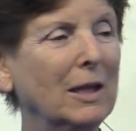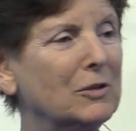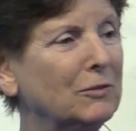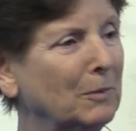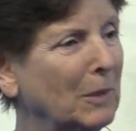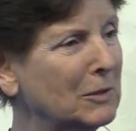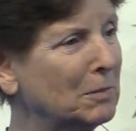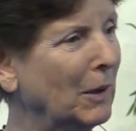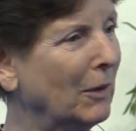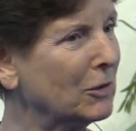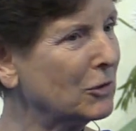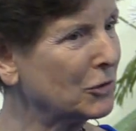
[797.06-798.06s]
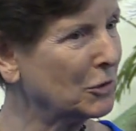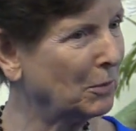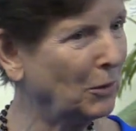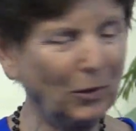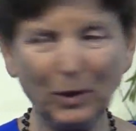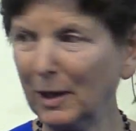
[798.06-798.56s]
His parents are
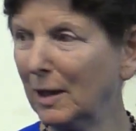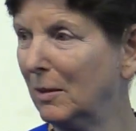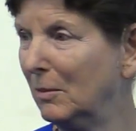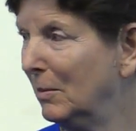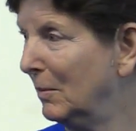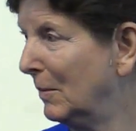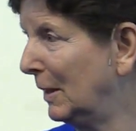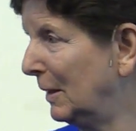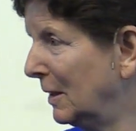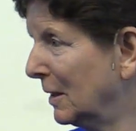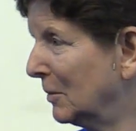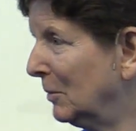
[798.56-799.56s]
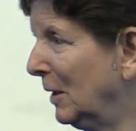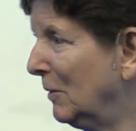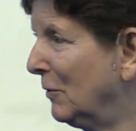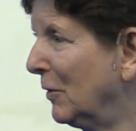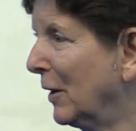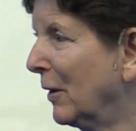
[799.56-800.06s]
supporting him by letting him
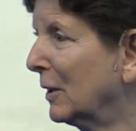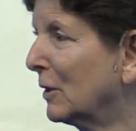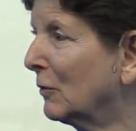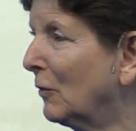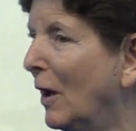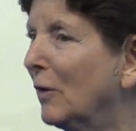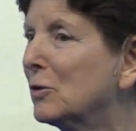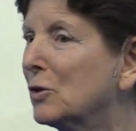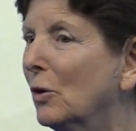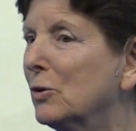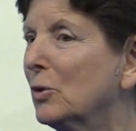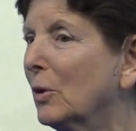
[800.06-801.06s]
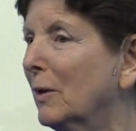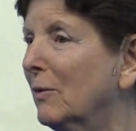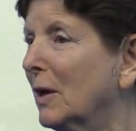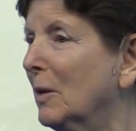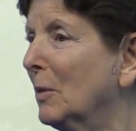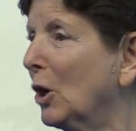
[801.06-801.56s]
live there, and his father's also
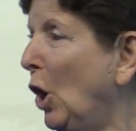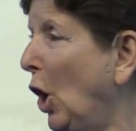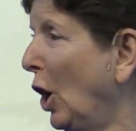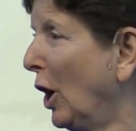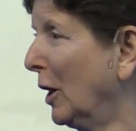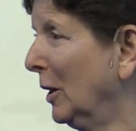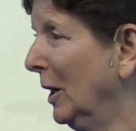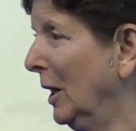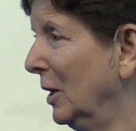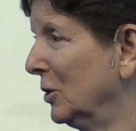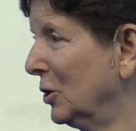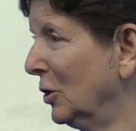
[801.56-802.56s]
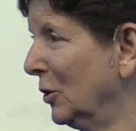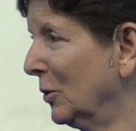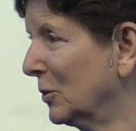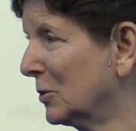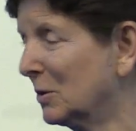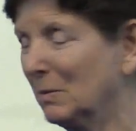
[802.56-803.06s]
giving him a car to
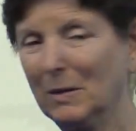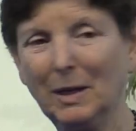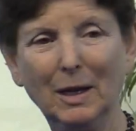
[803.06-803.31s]
use.